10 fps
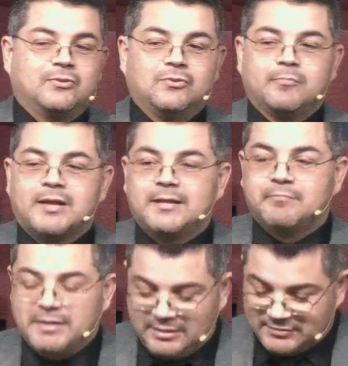you
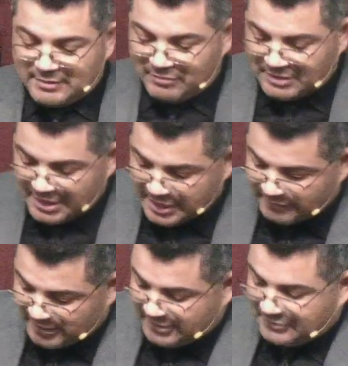might be a Seventh
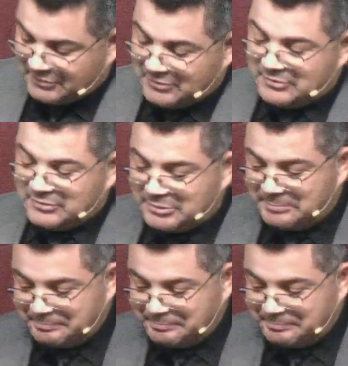day Adventist